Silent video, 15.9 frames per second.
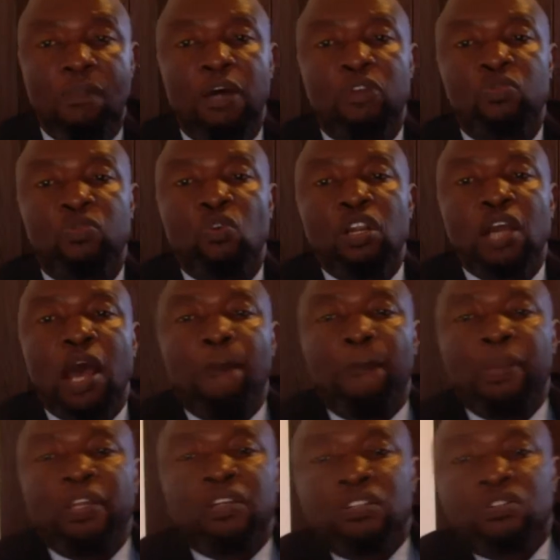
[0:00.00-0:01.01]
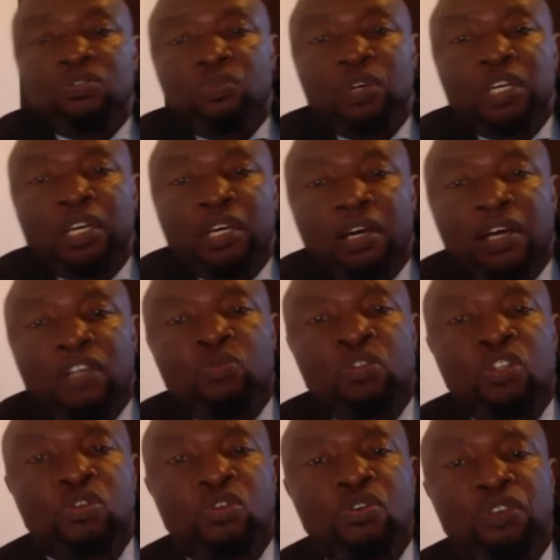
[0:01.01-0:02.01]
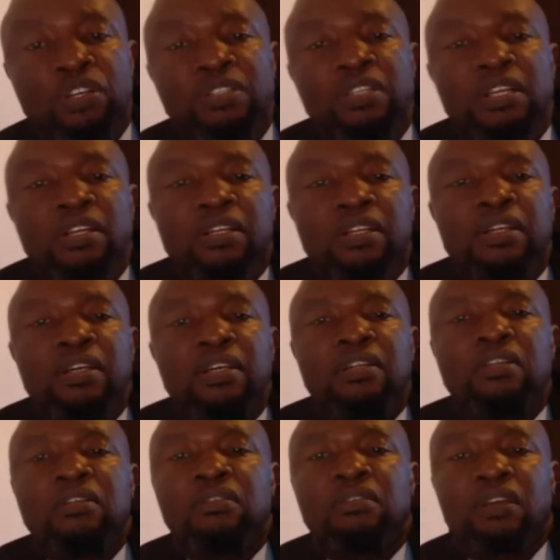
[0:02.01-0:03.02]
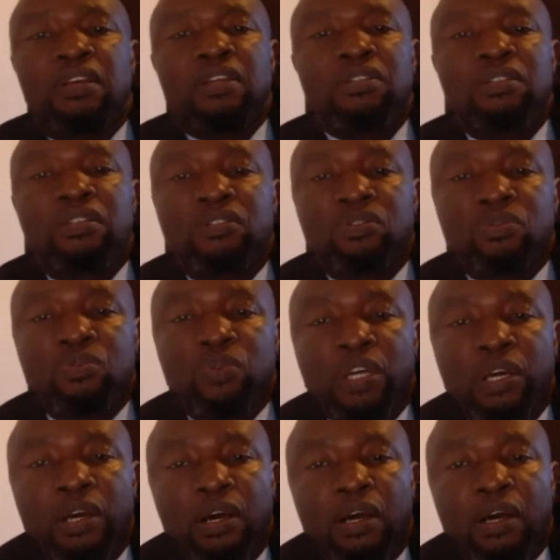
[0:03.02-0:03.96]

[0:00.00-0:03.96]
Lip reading: But what happens where, as we saw recently in cases where